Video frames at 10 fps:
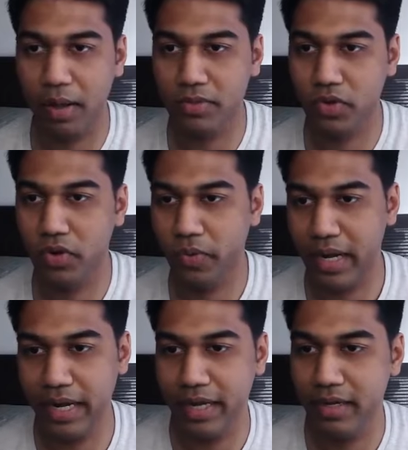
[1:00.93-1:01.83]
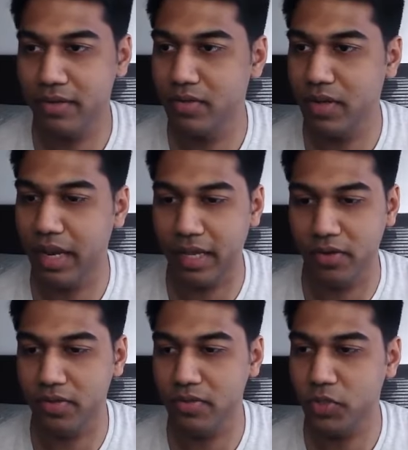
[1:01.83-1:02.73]
I'm just going to quickly
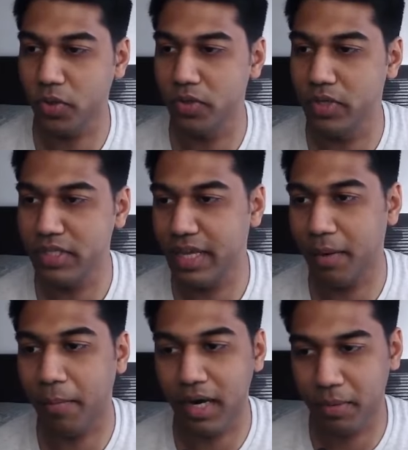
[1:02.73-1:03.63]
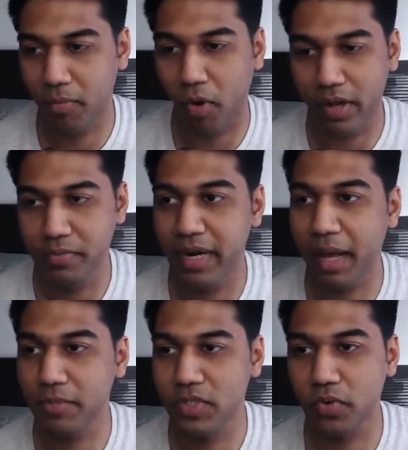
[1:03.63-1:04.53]
show you this. There are multiple models, but
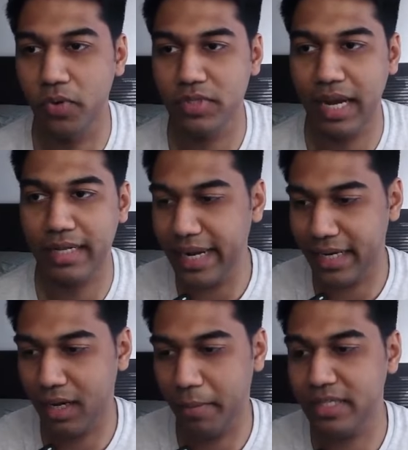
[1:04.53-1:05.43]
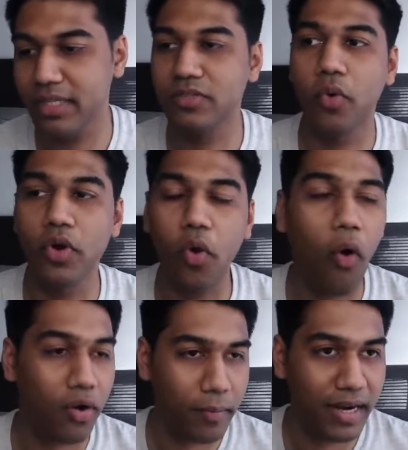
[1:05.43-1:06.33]
I'm just going to select. Technically means it's going to
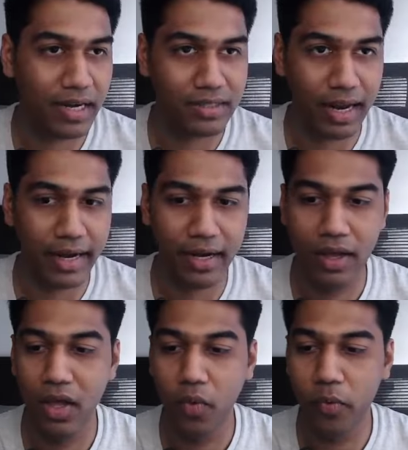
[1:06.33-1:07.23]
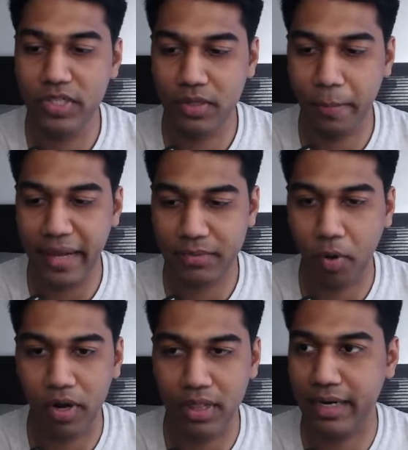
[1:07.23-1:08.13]
automatically select which is the best
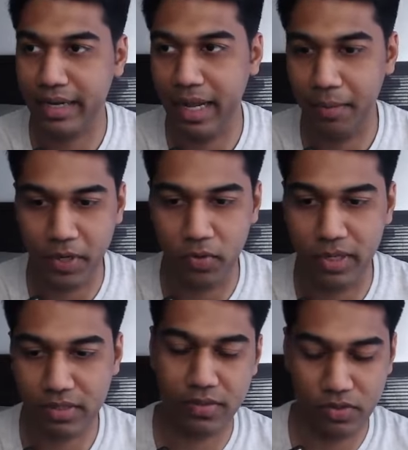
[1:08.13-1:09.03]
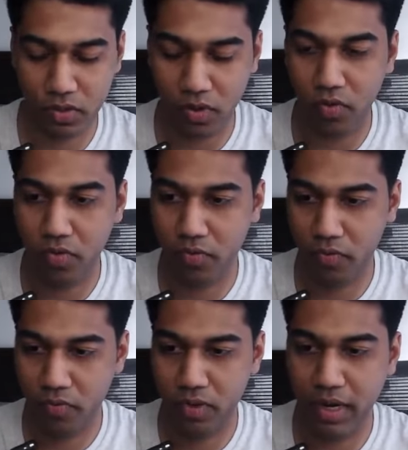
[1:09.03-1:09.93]
model that can help me do this. So
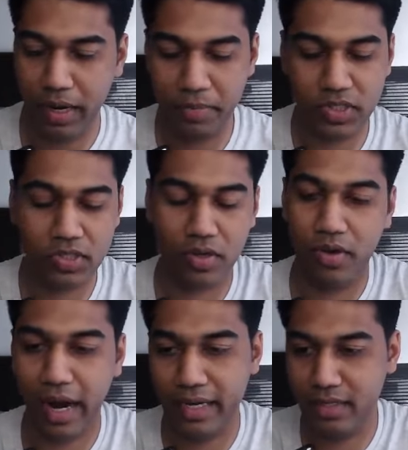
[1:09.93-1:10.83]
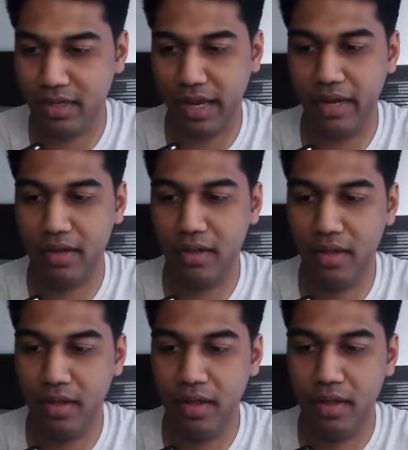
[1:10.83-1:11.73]
let me just write this again.
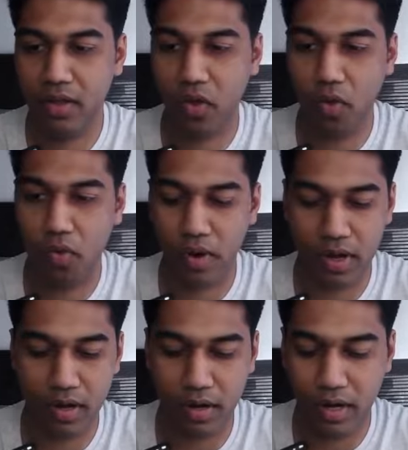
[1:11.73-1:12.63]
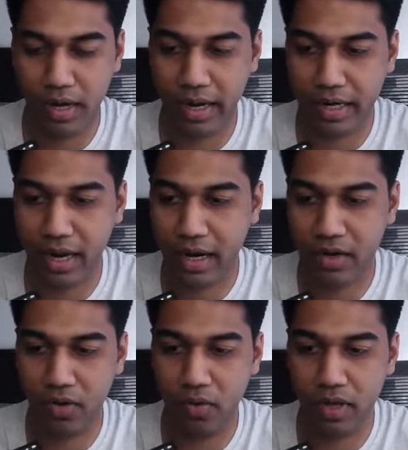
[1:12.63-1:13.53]
Code a
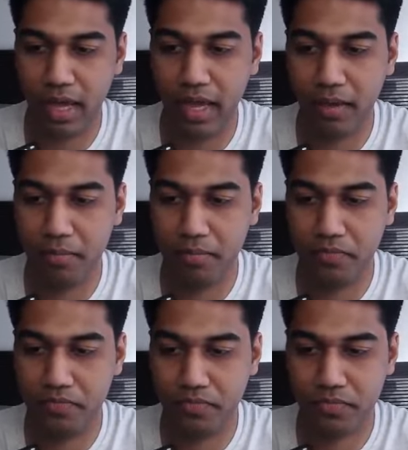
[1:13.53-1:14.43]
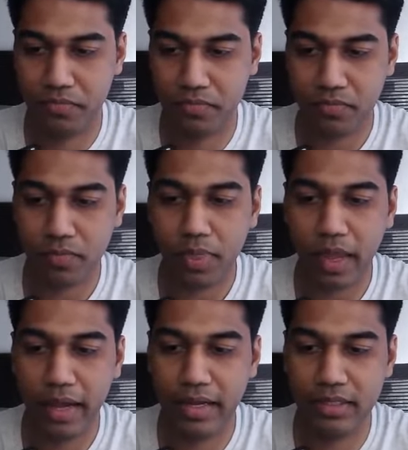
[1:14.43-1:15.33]
tic-tac-toe game
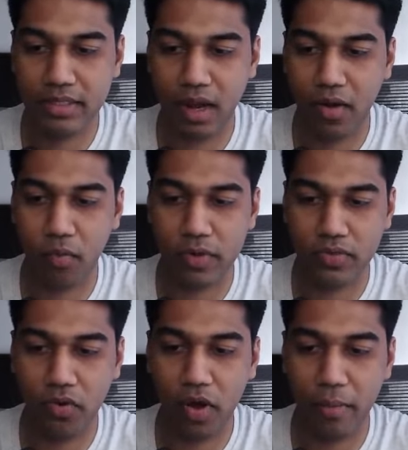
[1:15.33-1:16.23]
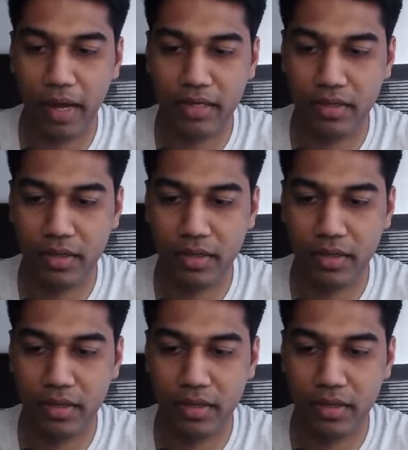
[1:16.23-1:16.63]
in Star Wars format,